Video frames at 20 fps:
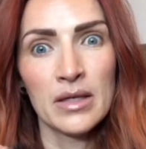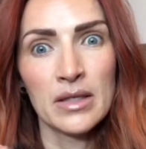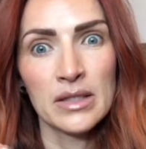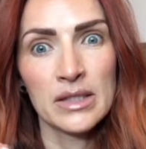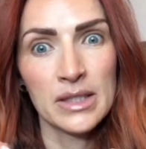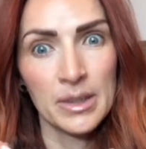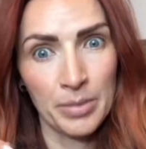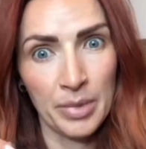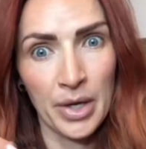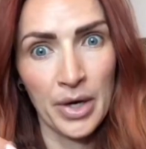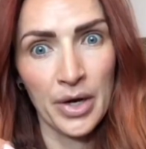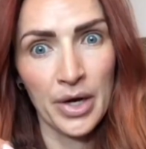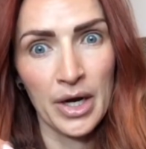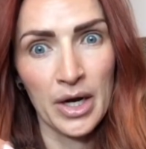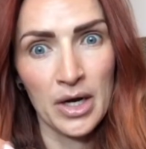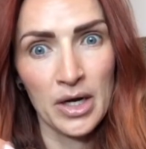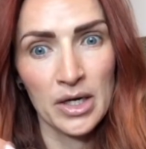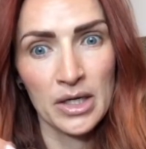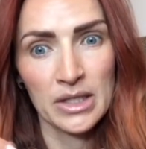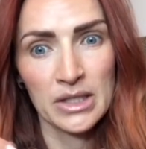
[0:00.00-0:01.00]

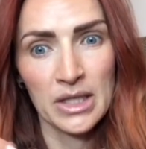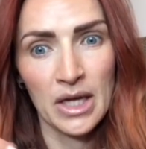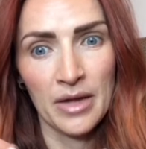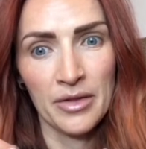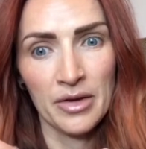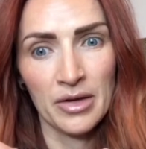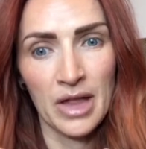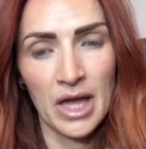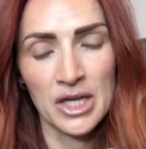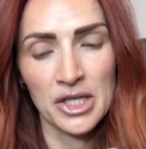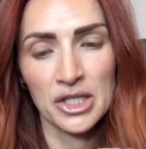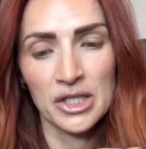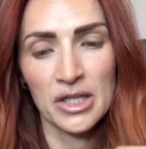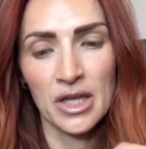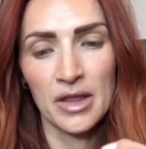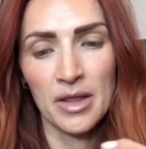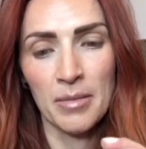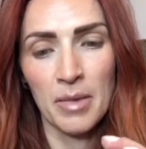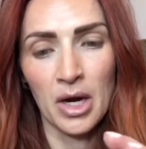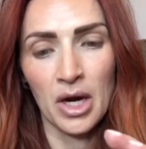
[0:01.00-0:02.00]
superior to other lashes
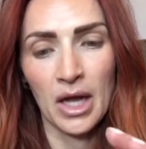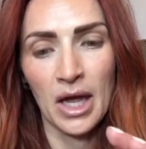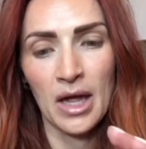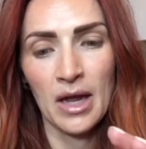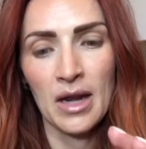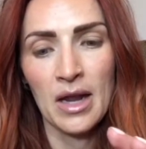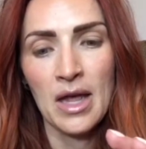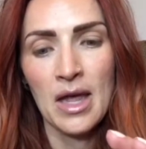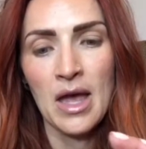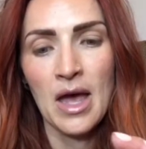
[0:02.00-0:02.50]
on the market.